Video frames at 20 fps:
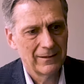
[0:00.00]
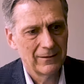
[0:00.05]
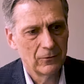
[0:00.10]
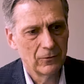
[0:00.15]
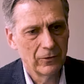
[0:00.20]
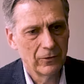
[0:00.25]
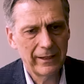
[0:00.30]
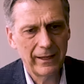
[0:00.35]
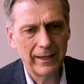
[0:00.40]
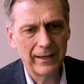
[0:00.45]

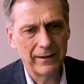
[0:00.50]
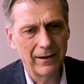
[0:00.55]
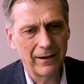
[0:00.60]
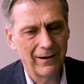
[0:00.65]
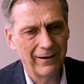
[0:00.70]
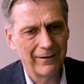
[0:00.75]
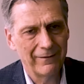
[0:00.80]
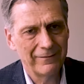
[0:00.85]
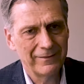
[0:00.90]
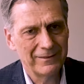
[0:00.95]
look at
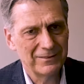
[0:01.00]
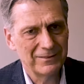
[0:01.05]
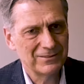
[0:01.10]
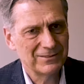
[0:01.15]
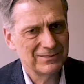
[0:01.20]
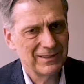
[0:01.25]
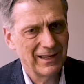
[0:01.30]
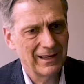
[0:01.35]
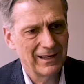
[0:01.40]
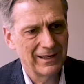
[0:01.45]
all
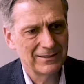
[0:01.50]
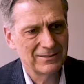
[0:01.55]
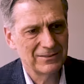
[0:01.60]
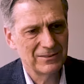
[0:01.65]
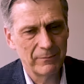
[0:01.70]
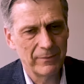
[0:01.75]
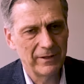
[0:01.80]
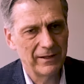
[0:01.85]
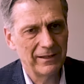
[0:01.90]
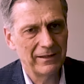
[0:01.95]
these uh,
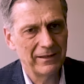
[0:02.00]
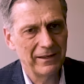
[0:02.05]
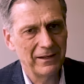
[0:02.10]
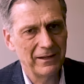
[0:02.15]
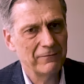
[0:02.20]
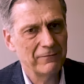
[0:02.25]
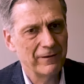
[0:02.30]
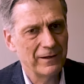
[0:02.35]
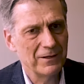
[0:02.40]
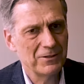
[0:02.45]
submitted
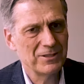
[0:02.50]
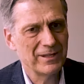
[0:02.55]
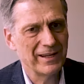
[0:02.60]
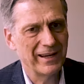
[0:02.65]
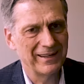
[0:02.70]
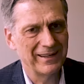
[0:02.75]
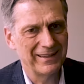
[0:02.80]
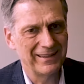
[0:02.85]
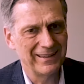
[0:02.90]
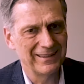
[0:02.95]
innovation
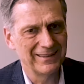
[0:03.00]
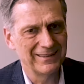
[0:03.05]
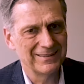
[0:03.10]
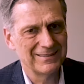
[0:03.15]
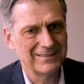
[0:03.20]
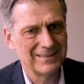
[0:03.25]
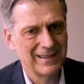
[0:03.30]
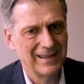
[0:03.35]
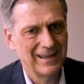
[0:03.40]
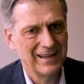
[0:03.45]

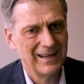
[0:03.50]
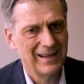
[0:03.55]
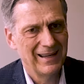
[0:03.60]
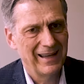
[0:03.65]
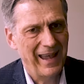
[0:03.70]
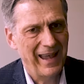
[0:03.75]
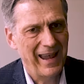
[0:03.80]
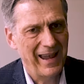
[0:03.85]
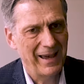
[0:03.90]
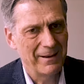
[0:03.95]
ideas
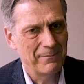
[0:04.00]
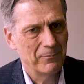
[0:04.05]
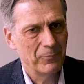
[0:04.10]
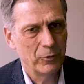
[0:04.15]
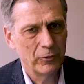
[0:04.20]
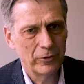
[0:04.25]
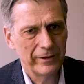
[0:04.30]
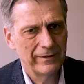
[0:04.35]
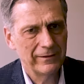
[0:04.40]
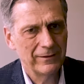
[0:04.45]
and
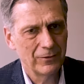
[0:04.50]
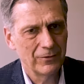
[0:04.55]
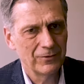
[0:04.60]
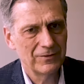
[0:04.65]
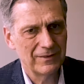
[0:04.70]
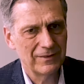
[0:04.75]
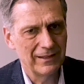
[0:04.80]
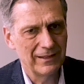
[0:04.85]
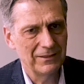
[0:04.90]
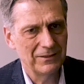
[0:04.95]
putting
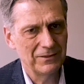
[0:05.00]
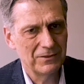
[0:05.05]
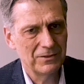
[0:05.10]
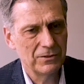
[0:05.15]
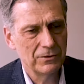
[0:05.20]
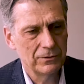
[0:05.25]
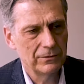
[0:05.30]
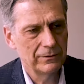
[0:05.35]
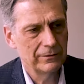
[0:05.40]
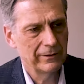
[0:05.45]
those
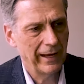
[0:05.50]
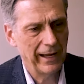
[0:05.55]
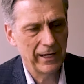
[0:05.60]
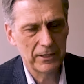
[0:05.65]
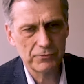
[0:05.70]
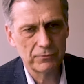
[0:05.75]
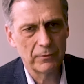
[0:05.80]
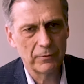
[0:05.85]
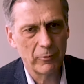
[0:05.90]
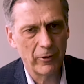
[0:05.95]
into
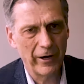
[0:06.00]
actual